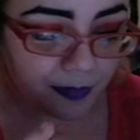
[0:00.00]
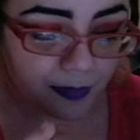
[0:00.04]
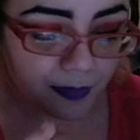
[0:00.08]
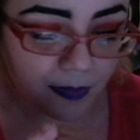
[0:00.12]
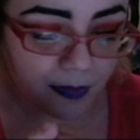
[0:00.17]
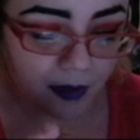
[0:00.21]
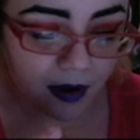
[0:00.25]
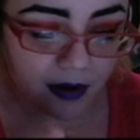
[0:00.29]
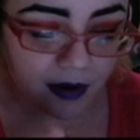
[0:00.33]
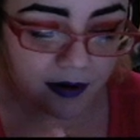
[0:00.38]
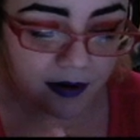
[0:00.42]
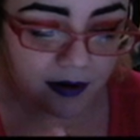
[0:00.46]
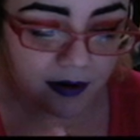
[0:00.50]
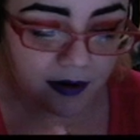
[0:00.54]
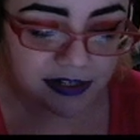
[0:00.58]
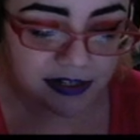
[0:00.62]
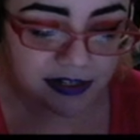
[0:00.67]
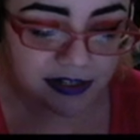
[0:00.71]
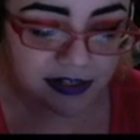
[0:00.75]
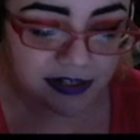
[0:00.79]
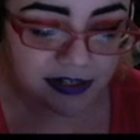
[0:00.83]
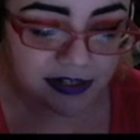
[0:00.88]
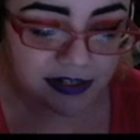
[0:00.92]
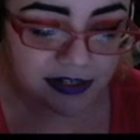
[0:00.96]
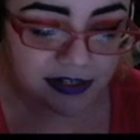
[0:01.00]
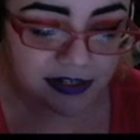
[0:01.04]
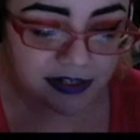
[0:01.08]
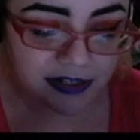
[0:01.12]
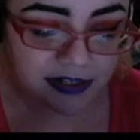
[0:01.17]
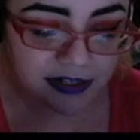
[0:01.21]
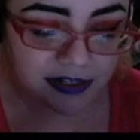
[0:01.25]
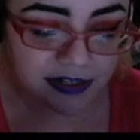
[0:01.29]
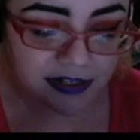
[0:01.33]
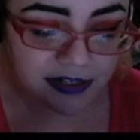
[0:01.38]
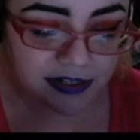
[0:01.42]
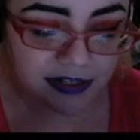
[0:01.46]
All right, and then you
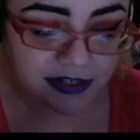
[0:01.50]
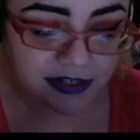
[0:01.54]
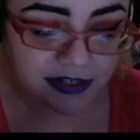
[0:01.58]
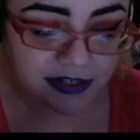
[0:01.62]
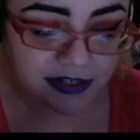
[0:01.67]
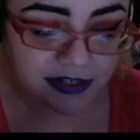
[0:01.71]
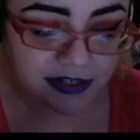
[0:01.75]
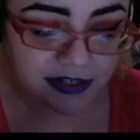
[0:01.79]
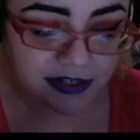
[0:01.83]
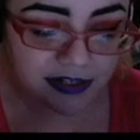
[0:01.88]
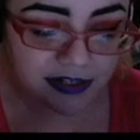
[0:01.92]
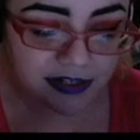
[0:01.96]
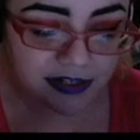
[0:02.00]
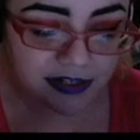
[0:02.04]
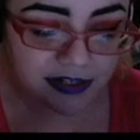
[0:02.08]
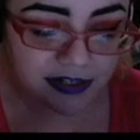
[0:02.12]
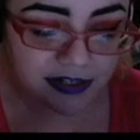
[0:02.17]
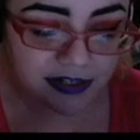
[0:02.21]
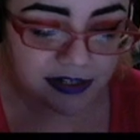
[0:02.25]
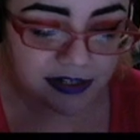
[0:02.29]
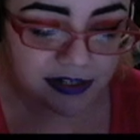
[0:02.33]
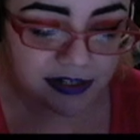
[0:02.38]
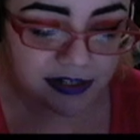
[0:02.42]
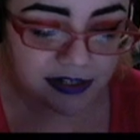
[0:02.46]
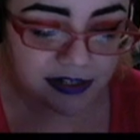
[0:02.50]
get moves.